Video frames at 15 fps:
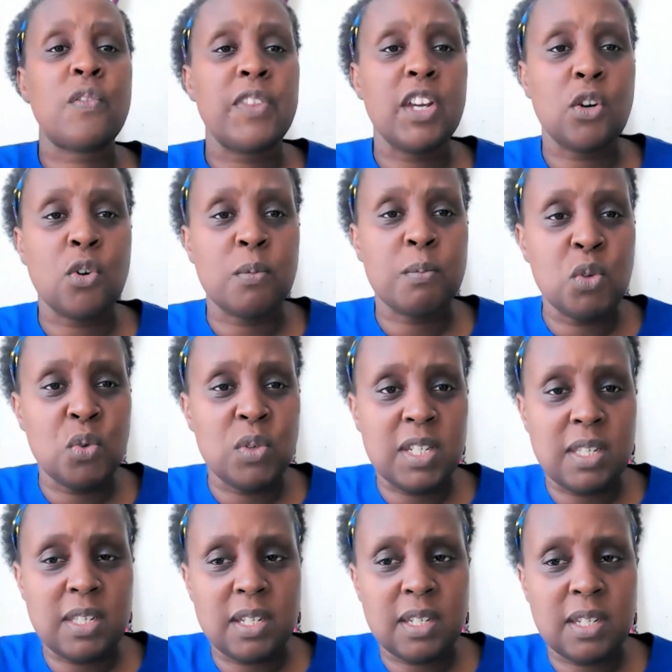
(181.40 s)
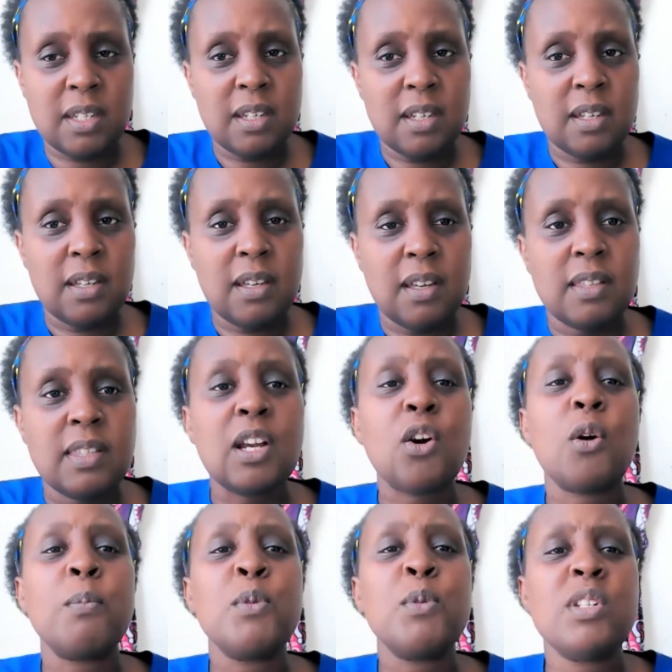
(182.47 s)
of the community, the
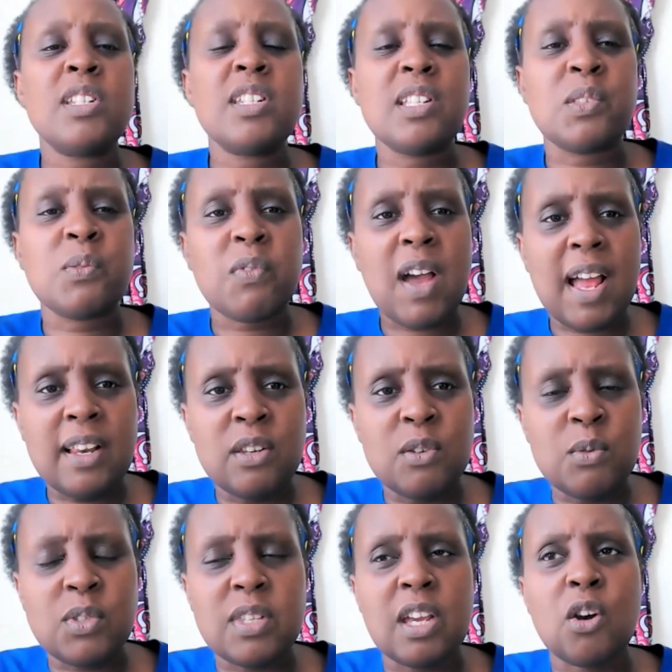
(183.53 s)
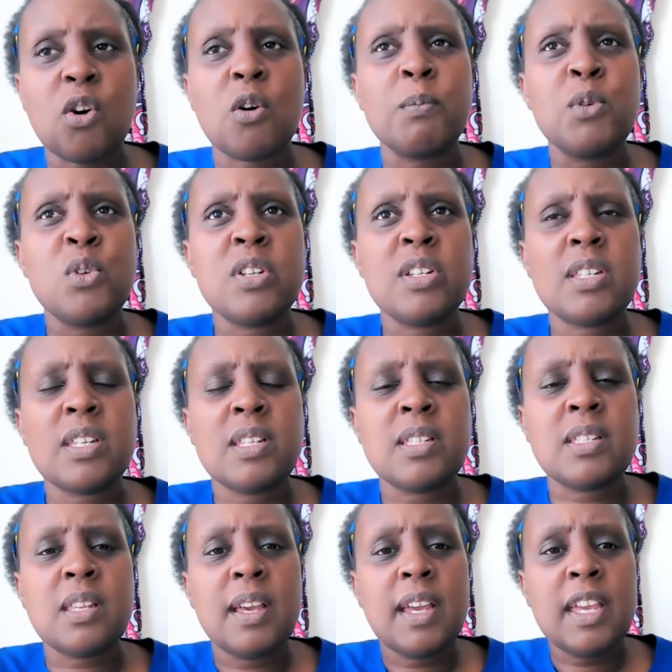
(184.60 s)
community's values, the
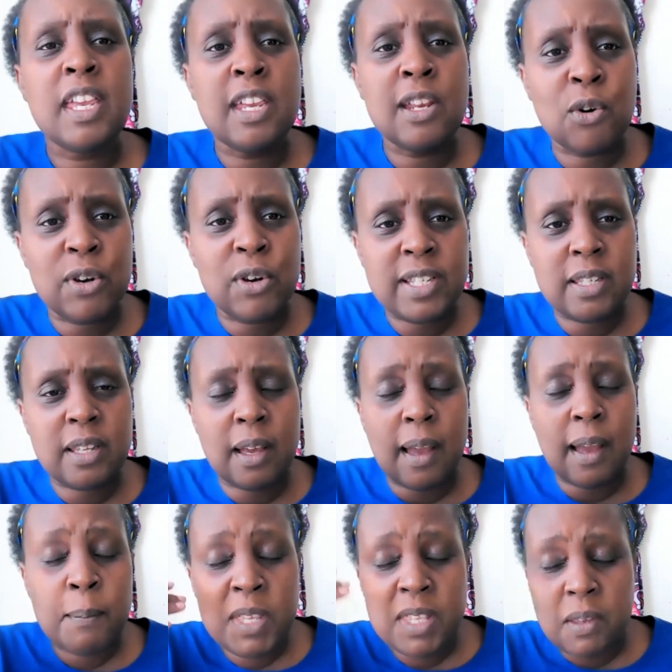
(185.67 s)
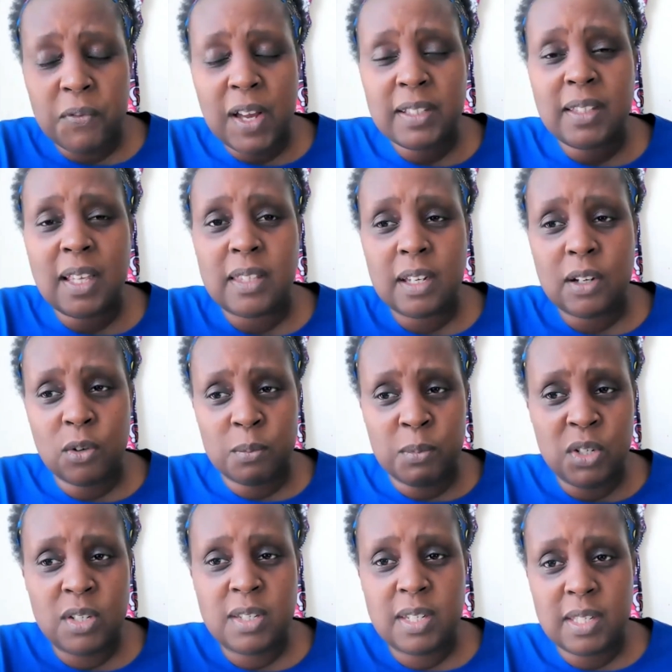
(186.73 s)
community's heroism. I mean, the fact that the
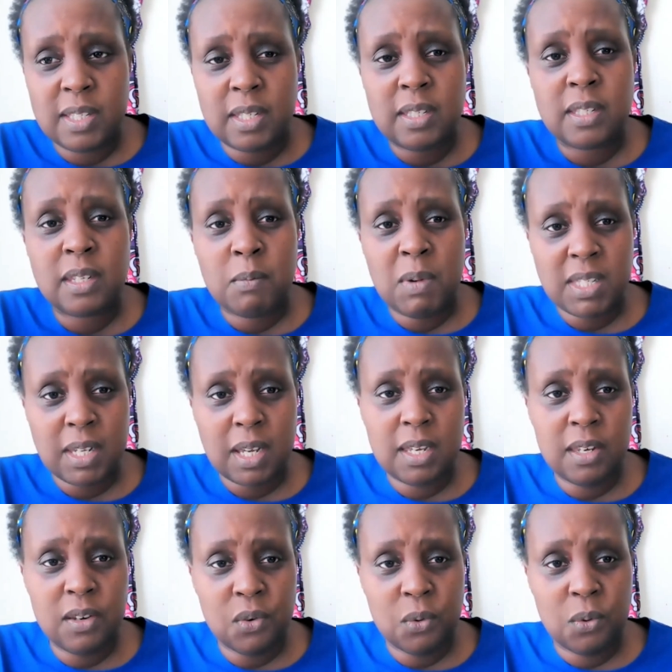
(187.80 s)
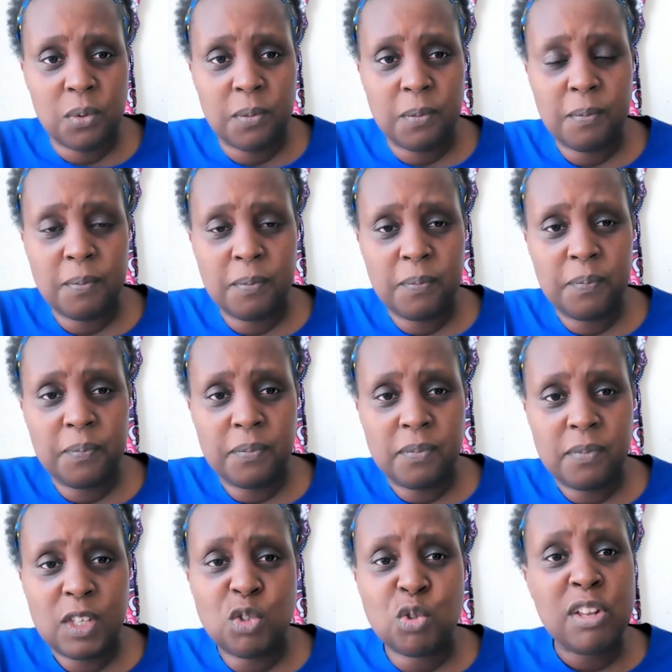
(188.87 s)
community sees him as a hero.
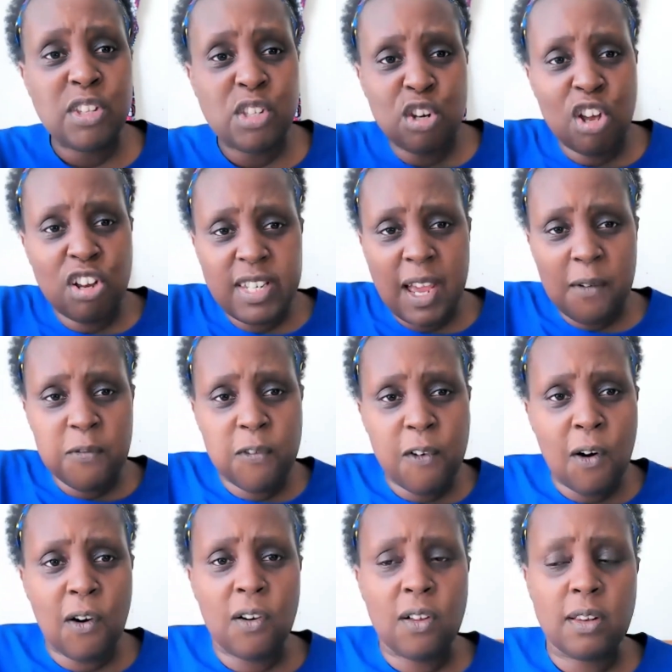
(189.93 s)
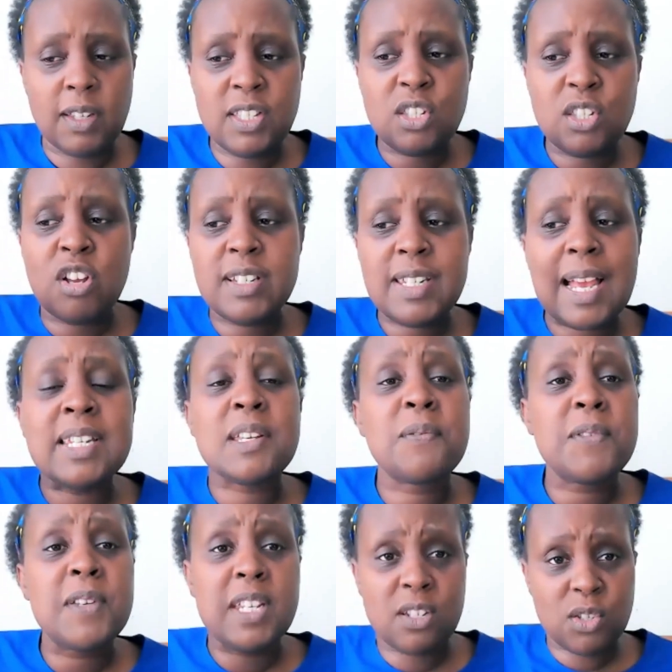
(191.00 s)
So it's not a fall. It's not a
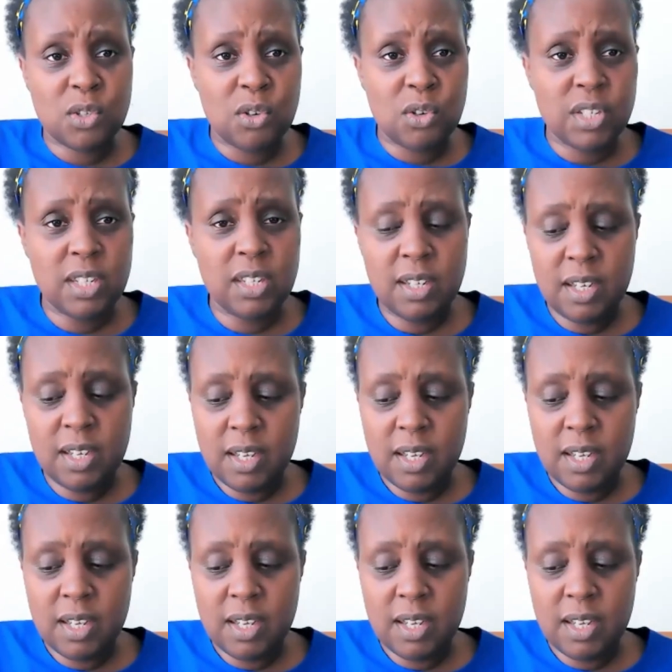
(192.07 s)
defeat. Sorry.